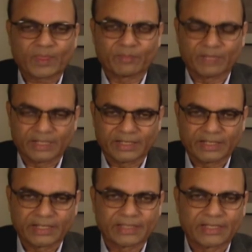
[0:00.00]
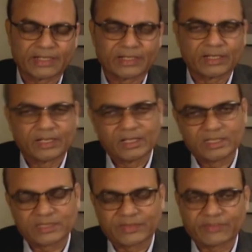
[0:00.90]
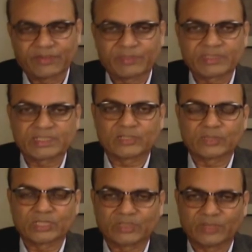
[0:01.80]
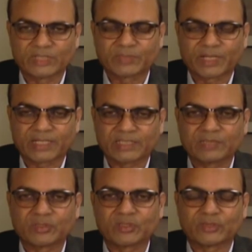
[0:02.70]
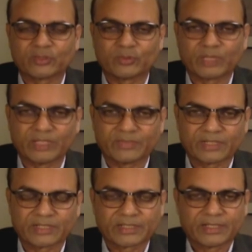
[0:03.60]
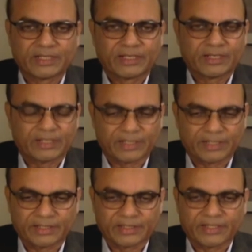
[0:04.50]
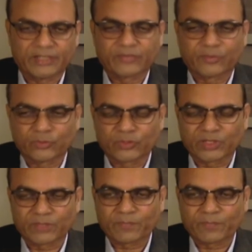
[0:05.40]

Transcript: building, and then 75% towards advanced packaging, because we do believe that uh, in the near future,